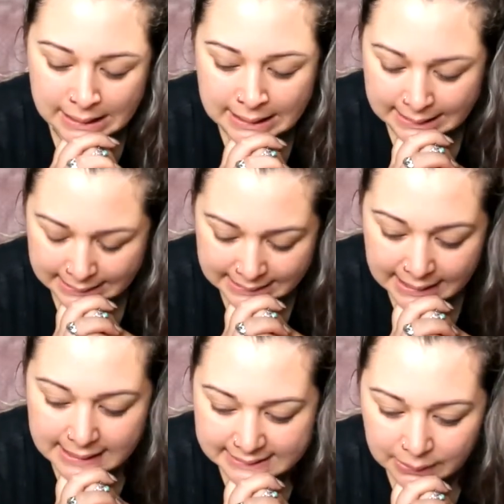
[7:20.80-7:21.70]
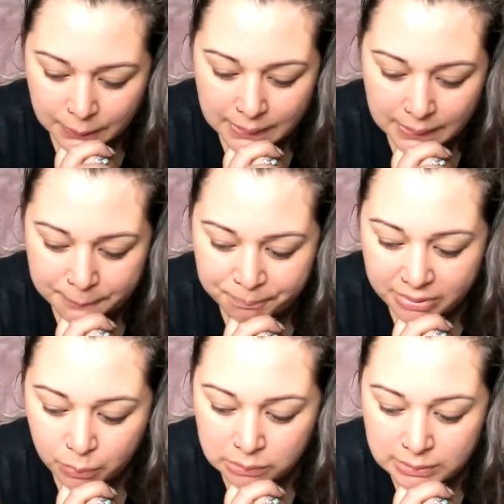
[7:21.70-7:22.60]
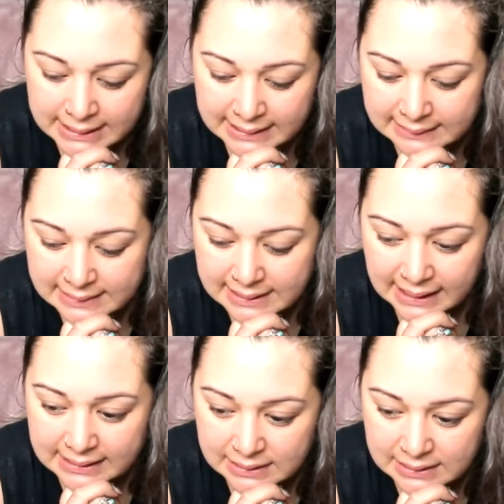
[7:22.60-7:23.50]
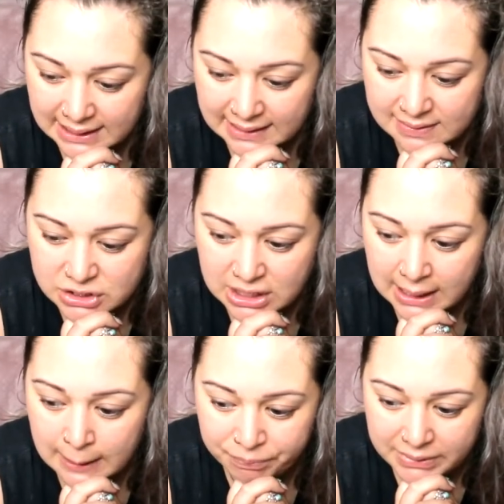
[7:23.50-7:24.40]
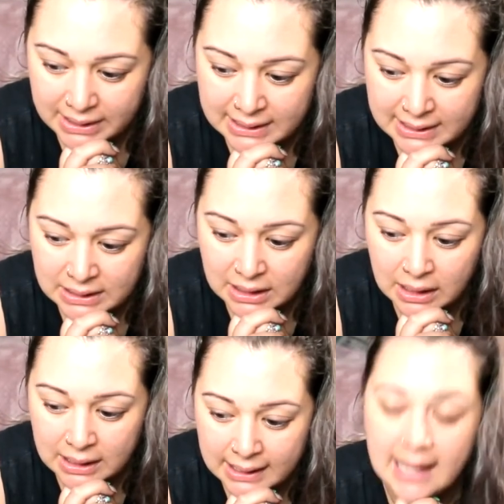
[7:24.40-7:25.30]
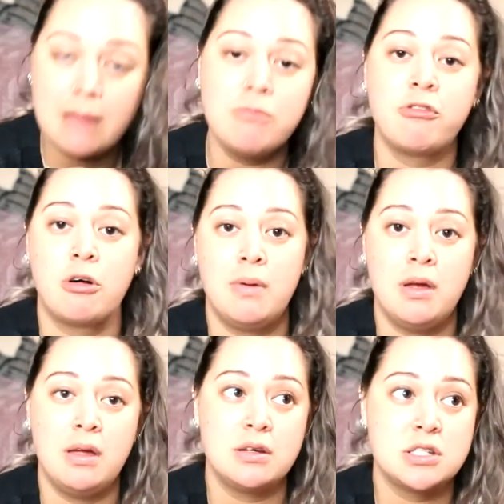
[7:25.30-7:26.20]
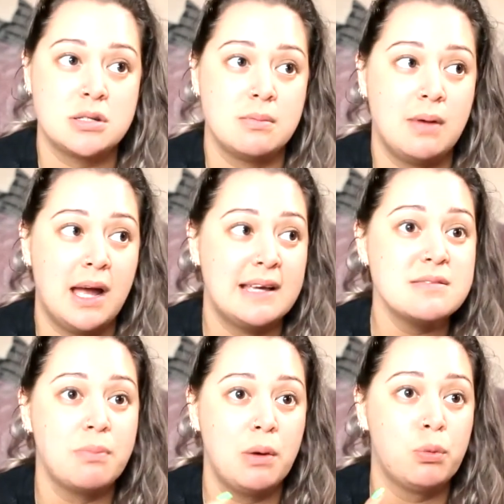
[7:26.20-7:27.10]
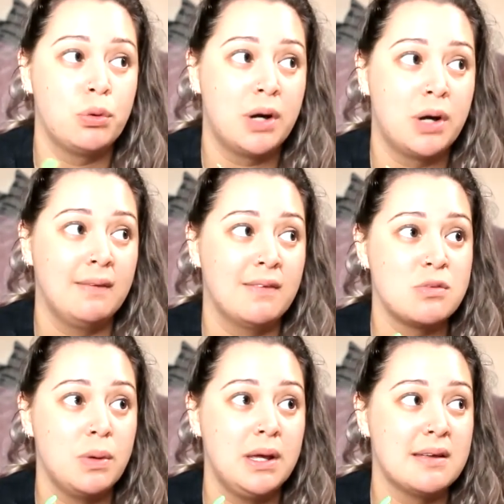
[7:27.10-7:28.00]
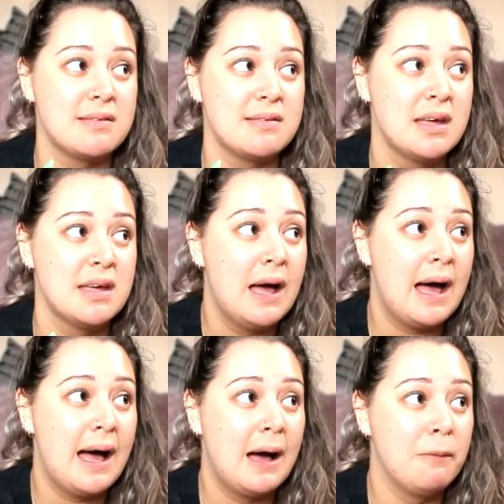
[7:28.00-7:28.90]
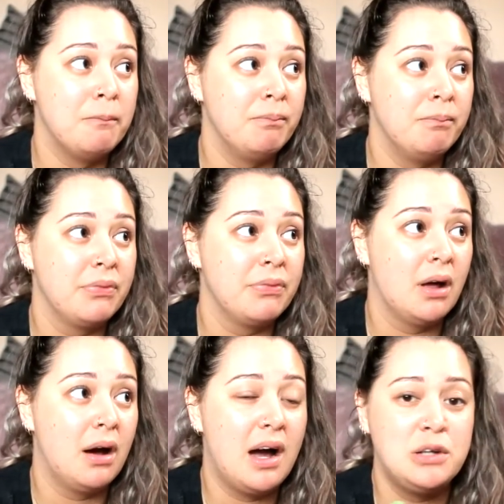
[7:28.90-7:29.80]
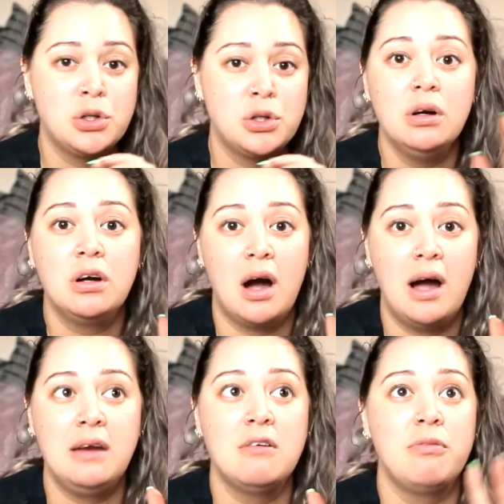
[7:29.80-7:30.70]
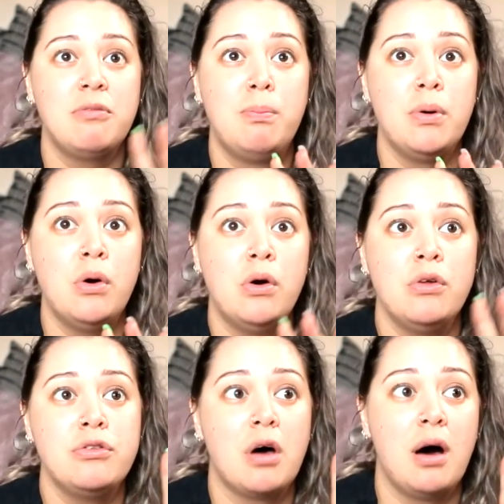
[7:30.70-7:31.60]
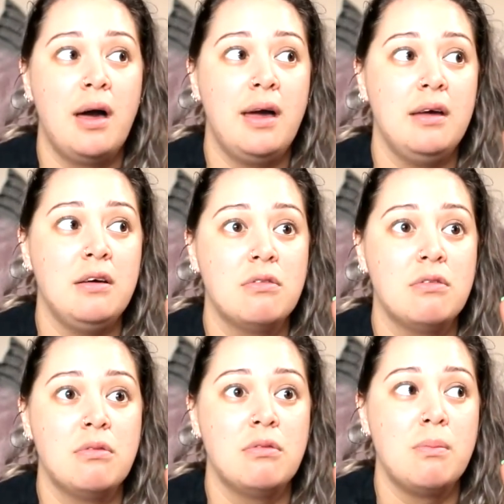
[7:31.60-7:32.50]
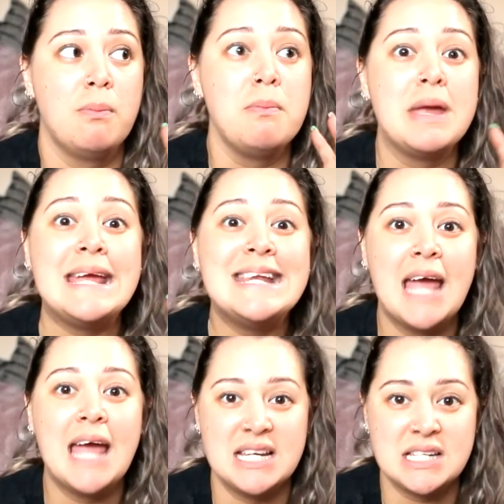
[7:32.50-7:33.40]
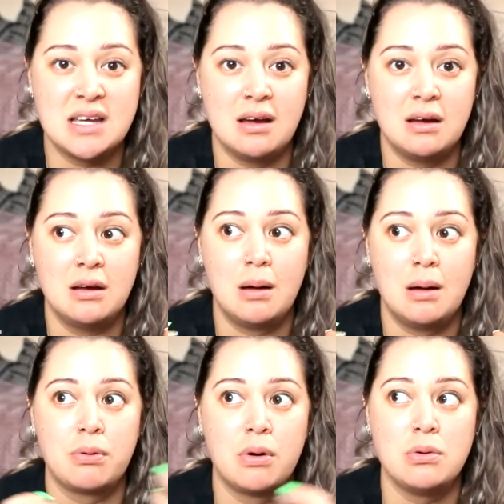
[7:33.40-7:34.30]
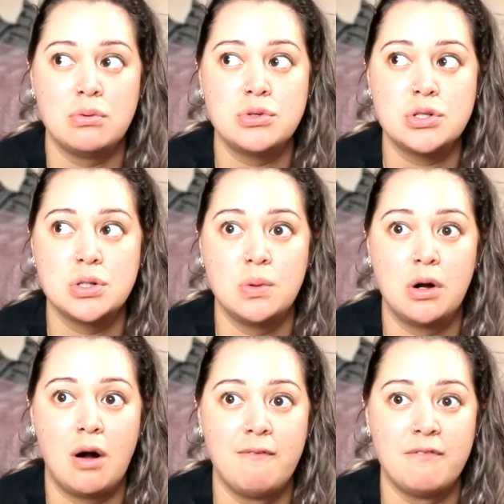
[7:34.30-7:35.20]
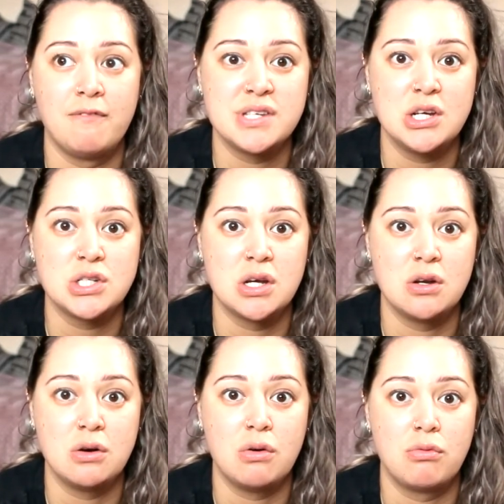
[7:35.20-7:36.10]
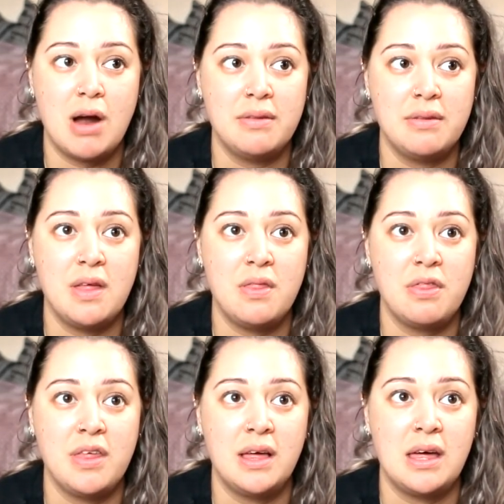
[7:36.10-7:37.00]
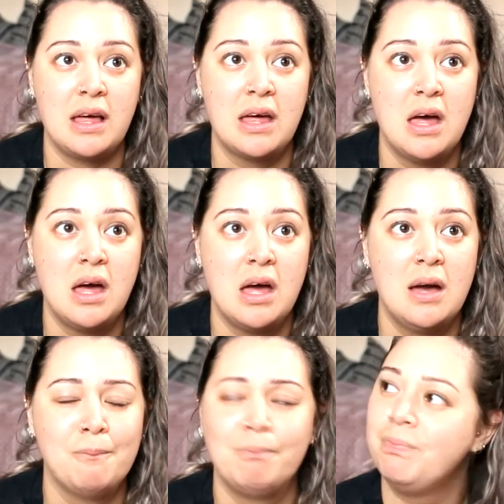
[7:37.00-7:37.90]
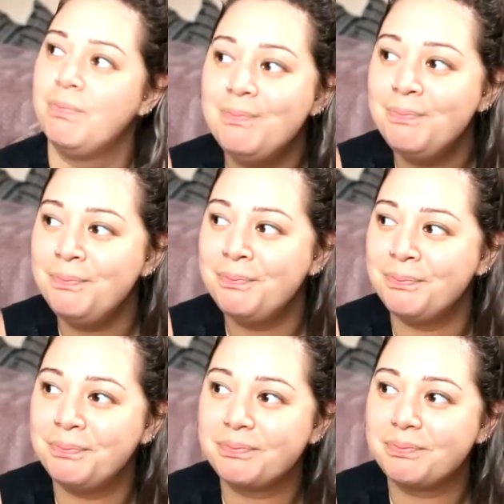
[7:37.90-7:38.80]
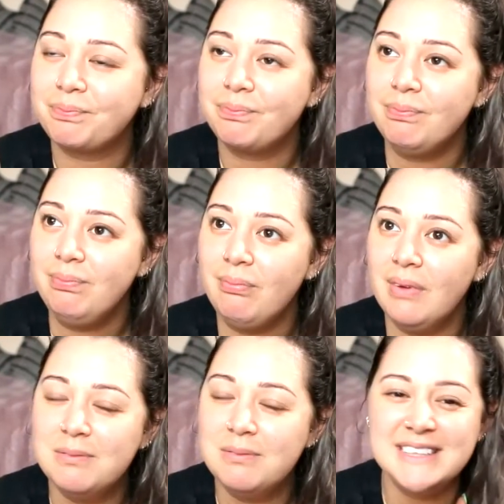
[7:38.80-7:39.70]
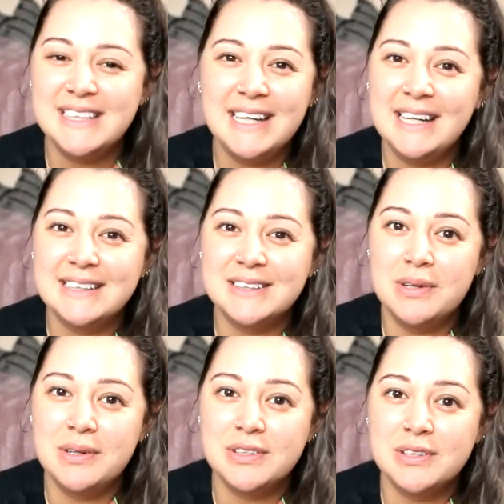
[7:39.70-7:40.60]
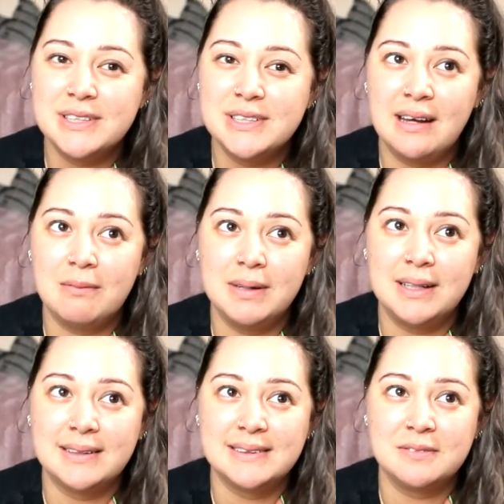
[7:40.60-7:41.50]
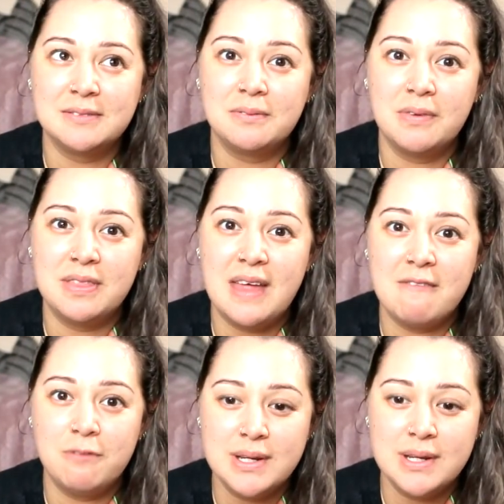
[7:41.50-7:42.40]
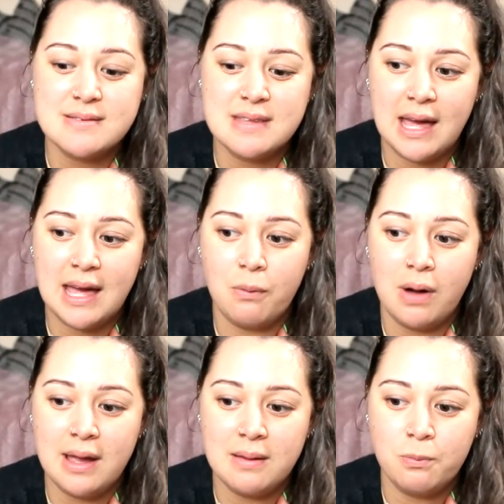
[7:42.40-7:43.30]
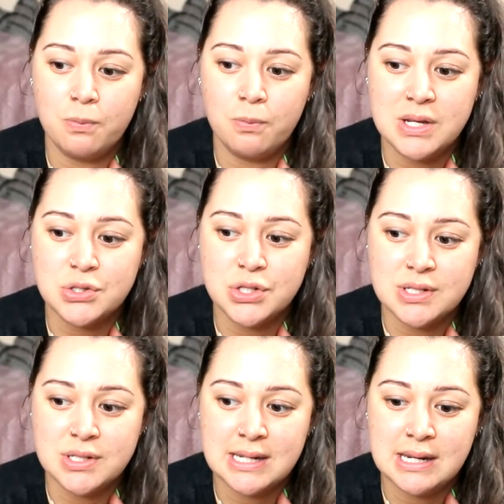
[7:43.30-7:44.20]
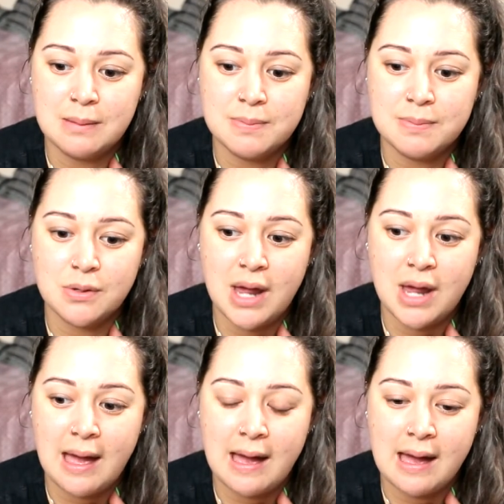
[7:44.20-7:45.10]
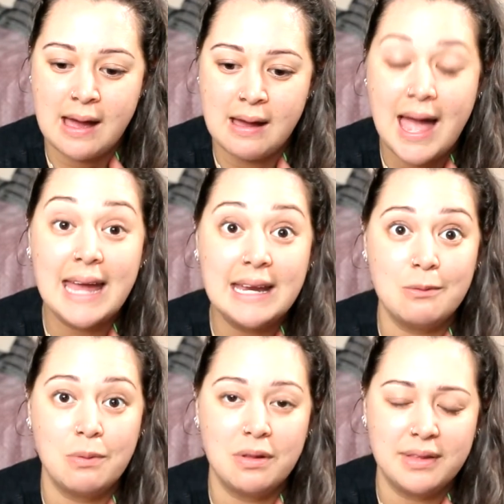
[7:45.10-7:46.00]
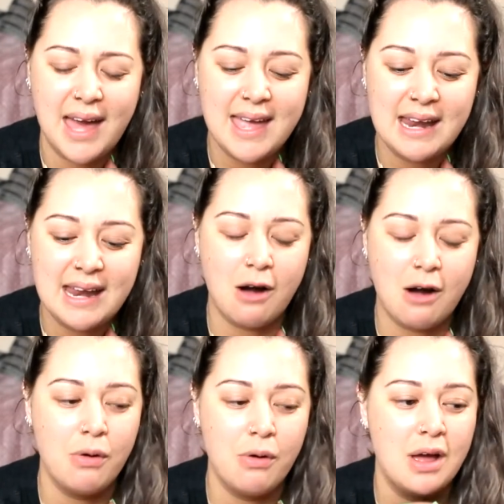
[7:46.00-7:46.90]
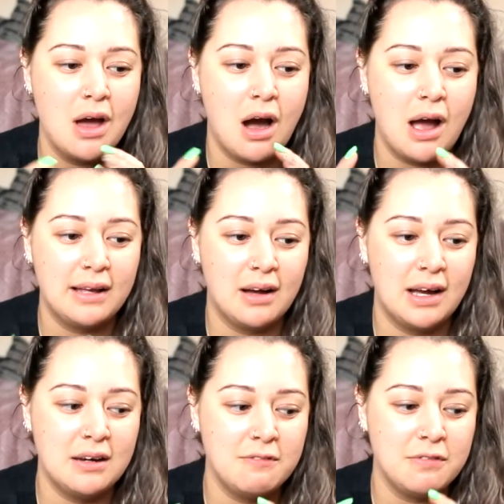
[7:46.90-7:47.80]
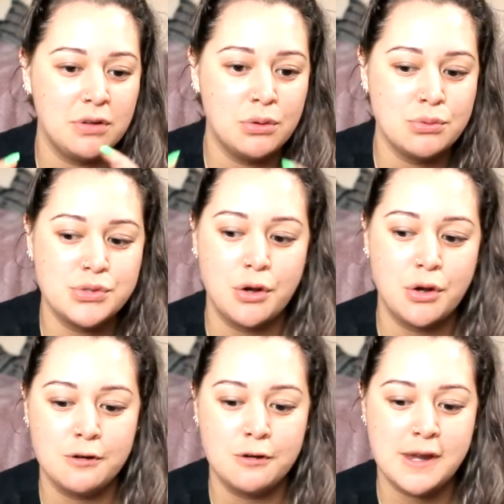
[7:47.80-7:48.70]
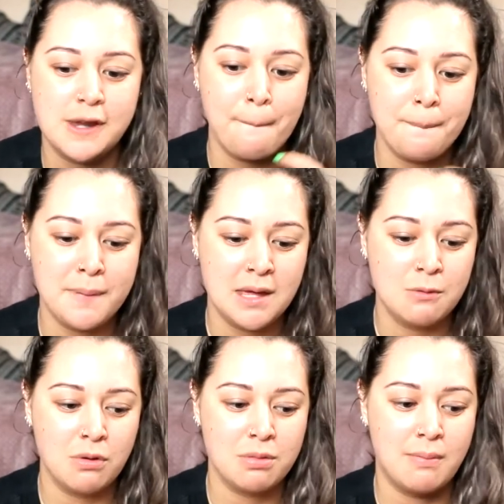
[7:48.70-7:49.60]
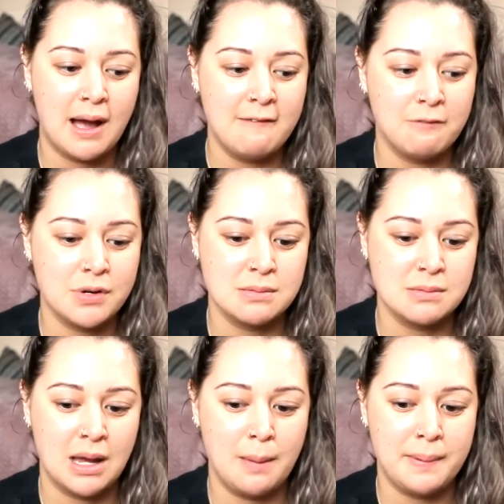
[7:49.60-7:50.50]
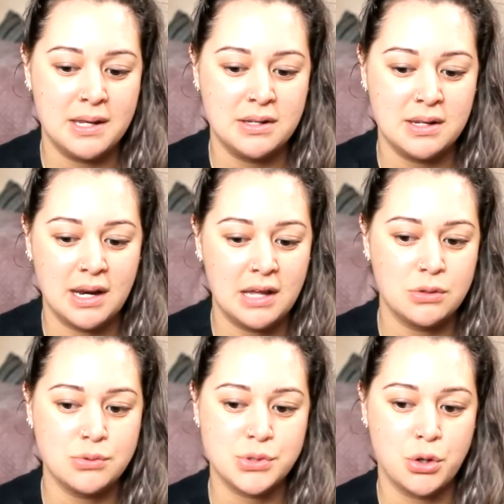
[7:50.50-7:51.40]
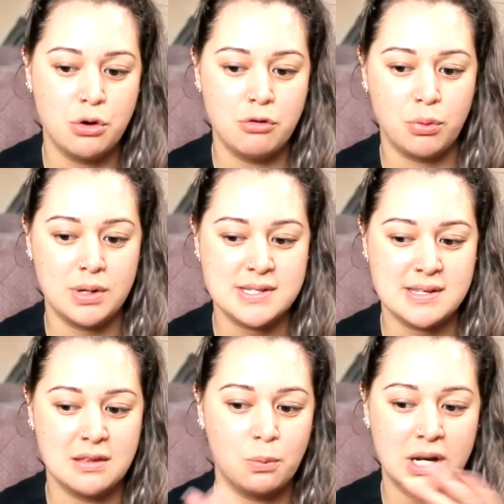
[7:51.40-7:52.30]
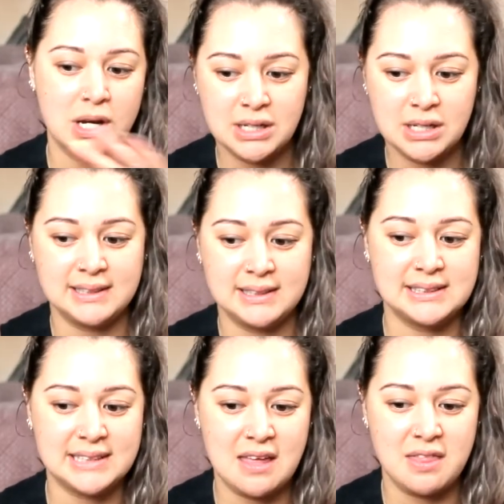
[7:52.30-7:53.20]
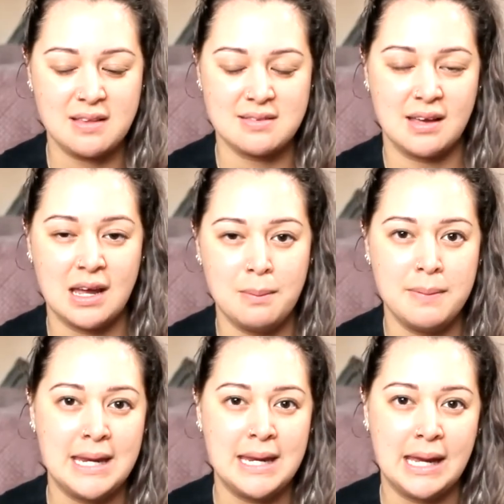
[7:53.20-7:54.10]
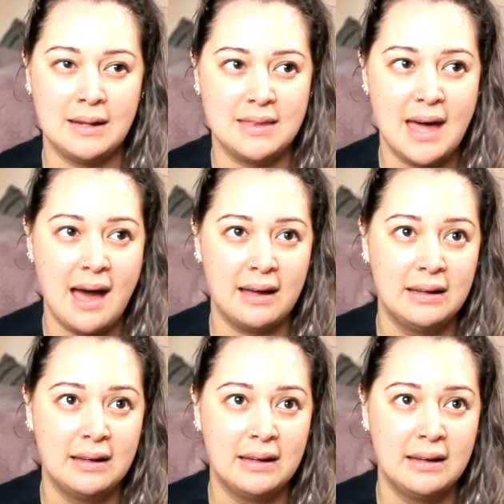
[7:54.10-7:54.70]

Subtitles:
yeah, so we went and had the chat, and I came from it. I guess my walnutting this week is I took a kind of bird's eye mediator approach to a conversation, rather than thinking, I'm just thinking it's so interesting now, because with that voice thing, how I mentioned in episode 80 with Kate, how I kind of used her to help me with my voice and my opinion, and I used her voice and the way she likes to say things and kind of mediated that.